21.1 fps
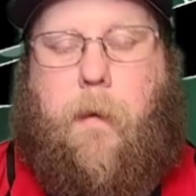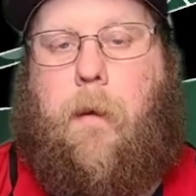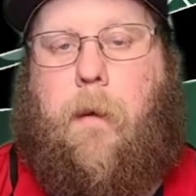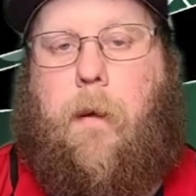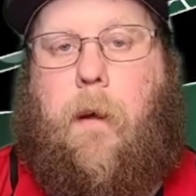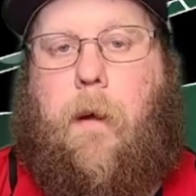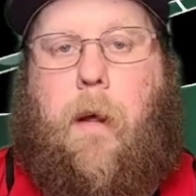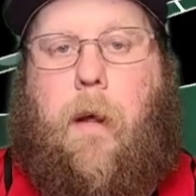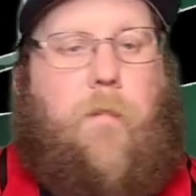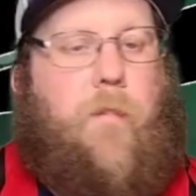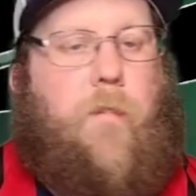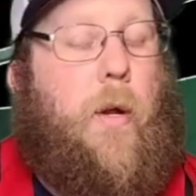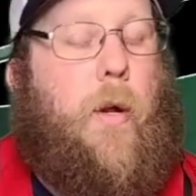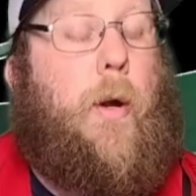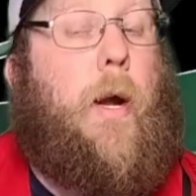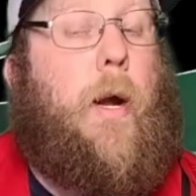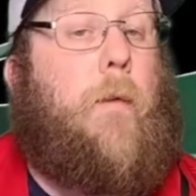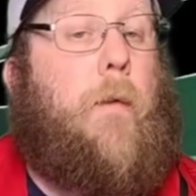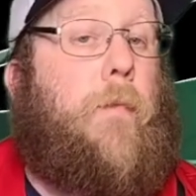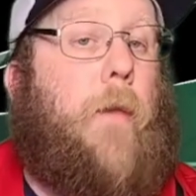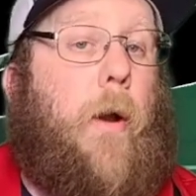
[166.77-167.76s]
If you
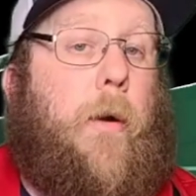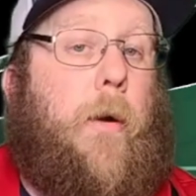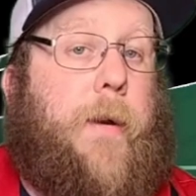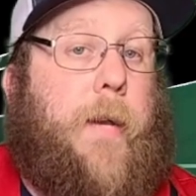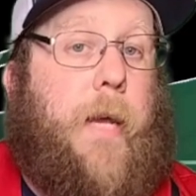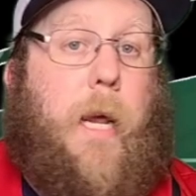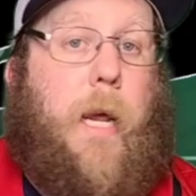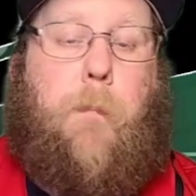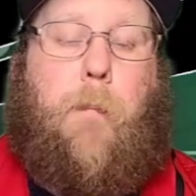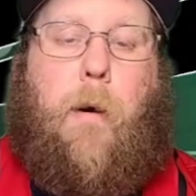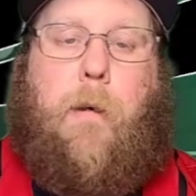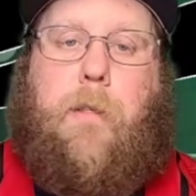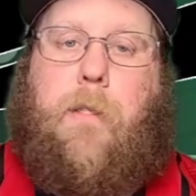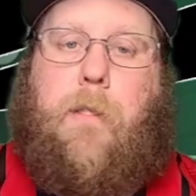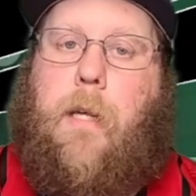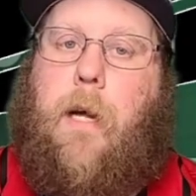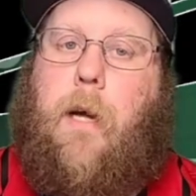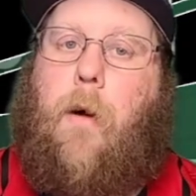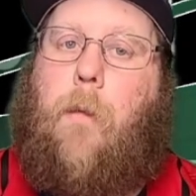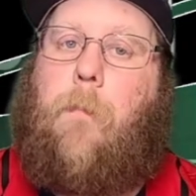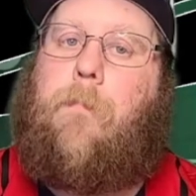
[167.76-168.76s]
hear 13
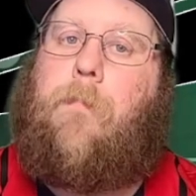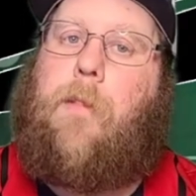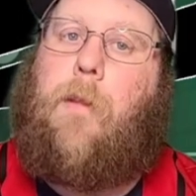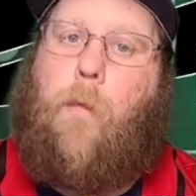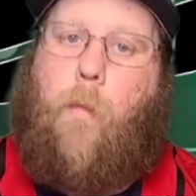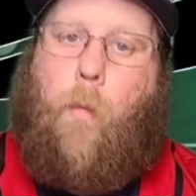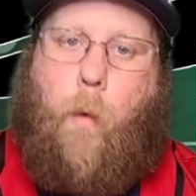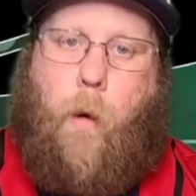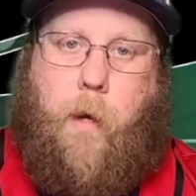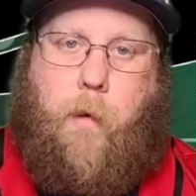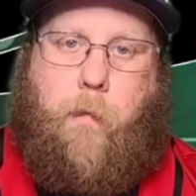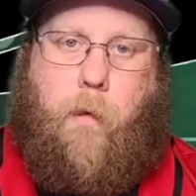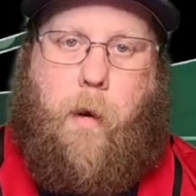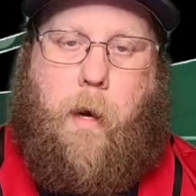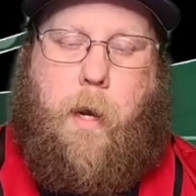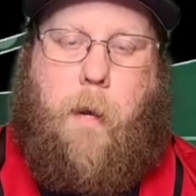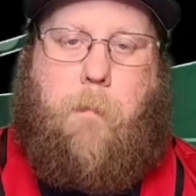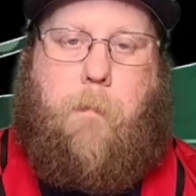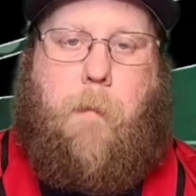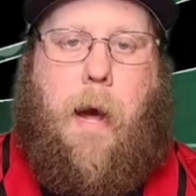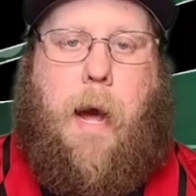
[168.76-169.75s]
personnel, one
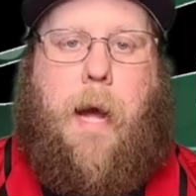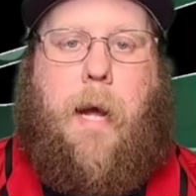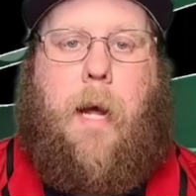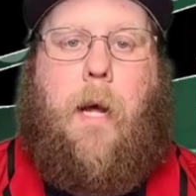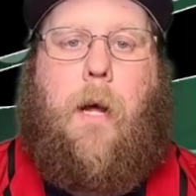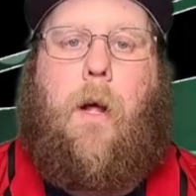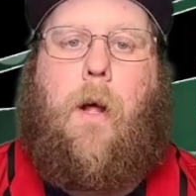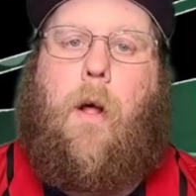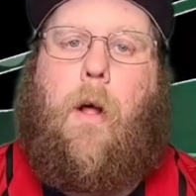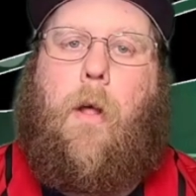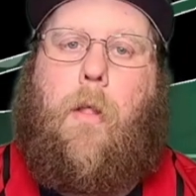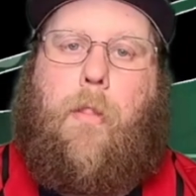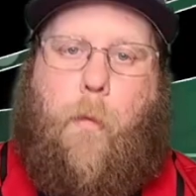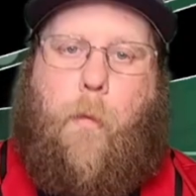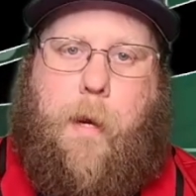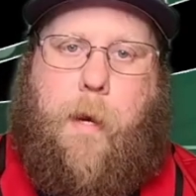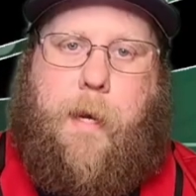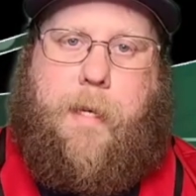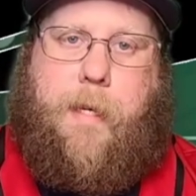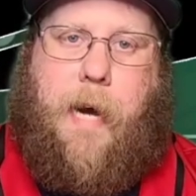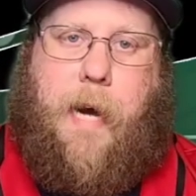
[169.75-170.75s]
running back,
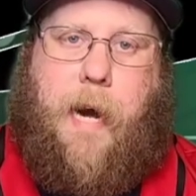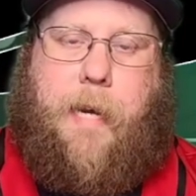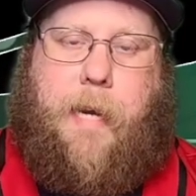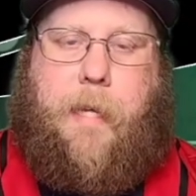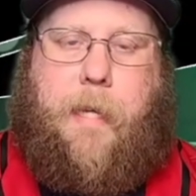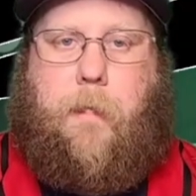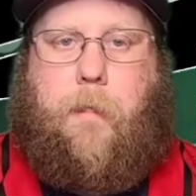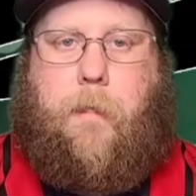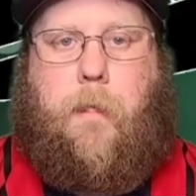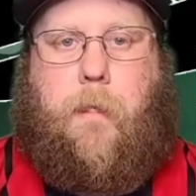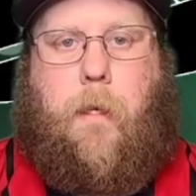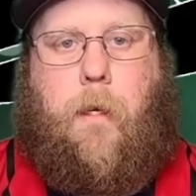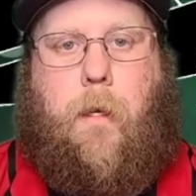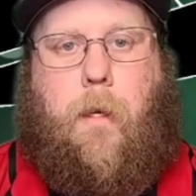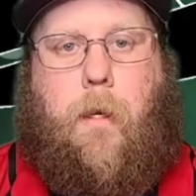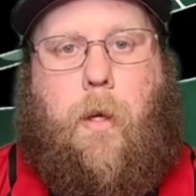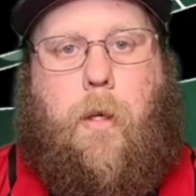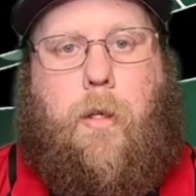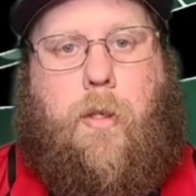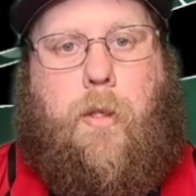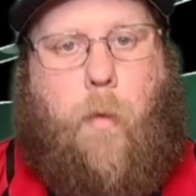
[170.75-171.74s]
three tight ends.
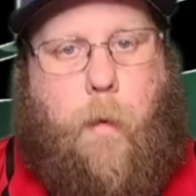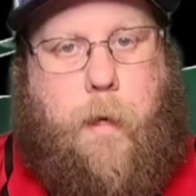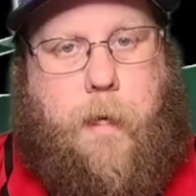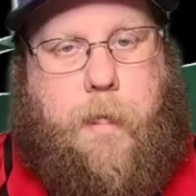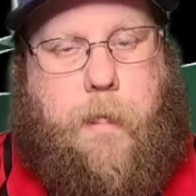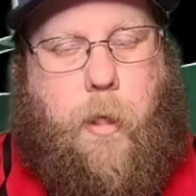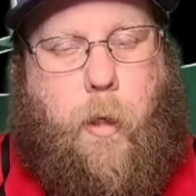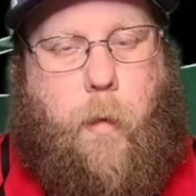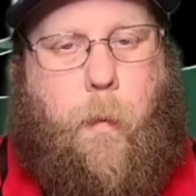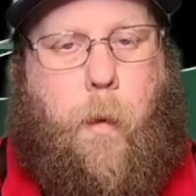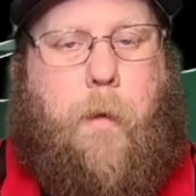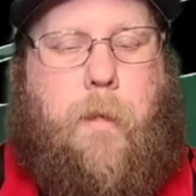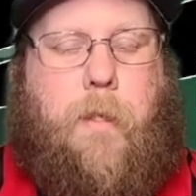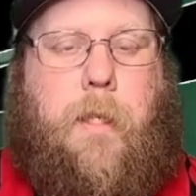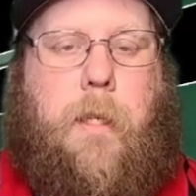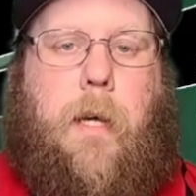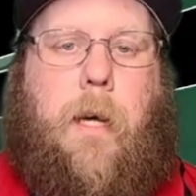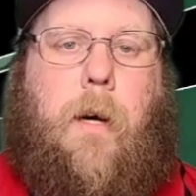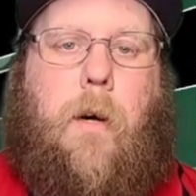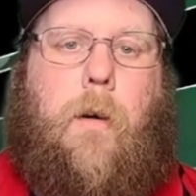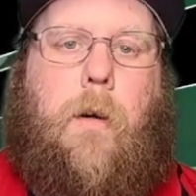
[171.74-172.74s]
22
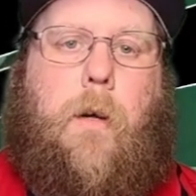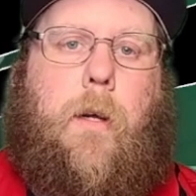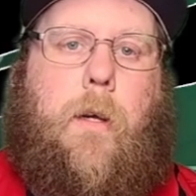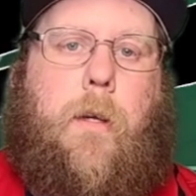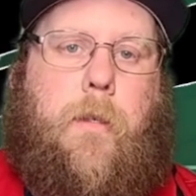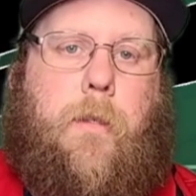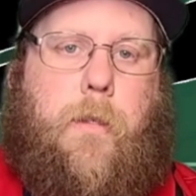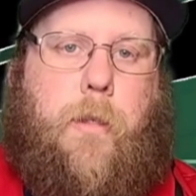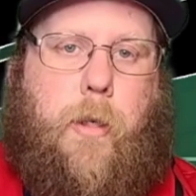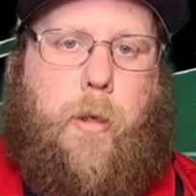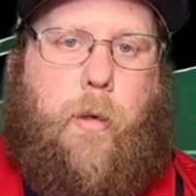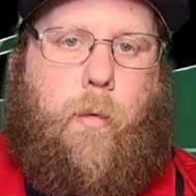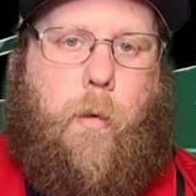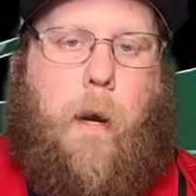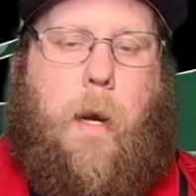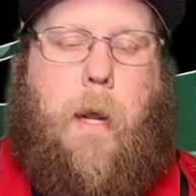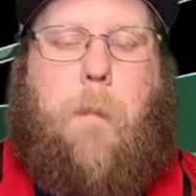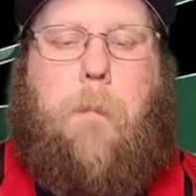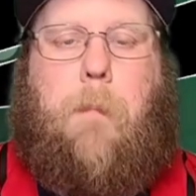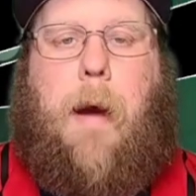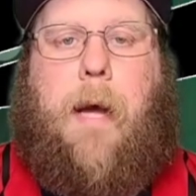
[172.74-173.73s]
personnel, two
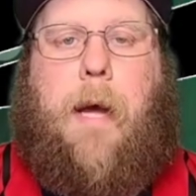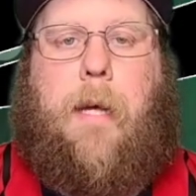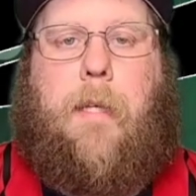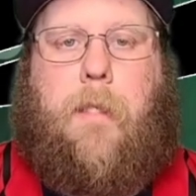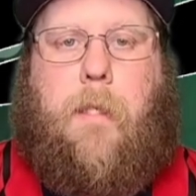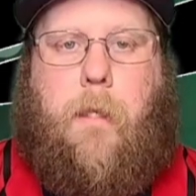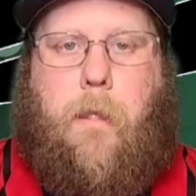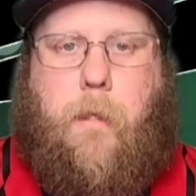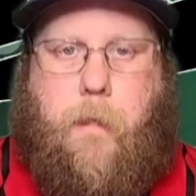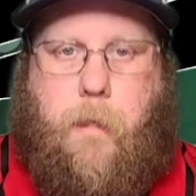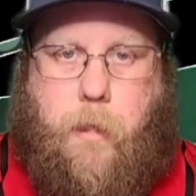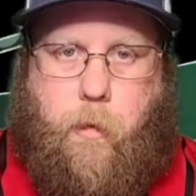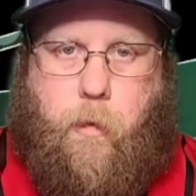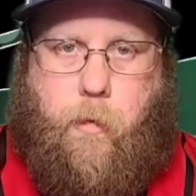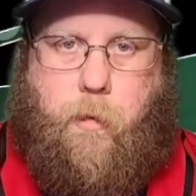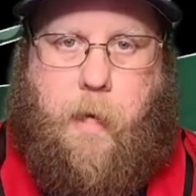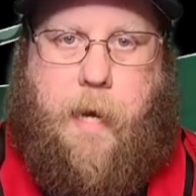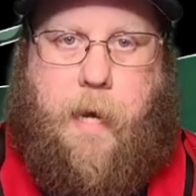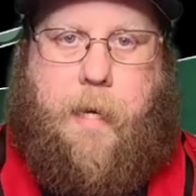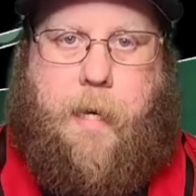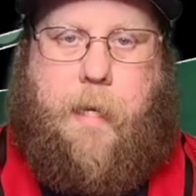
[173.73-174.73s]
running backs, two
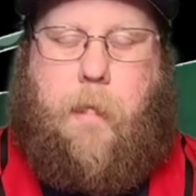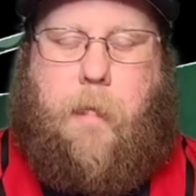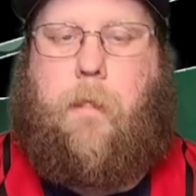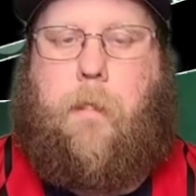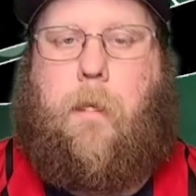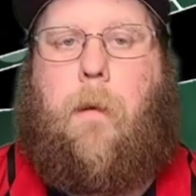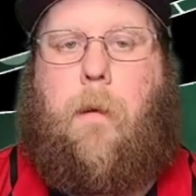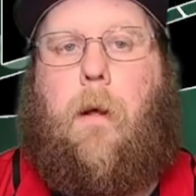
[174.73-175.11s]
tight ends.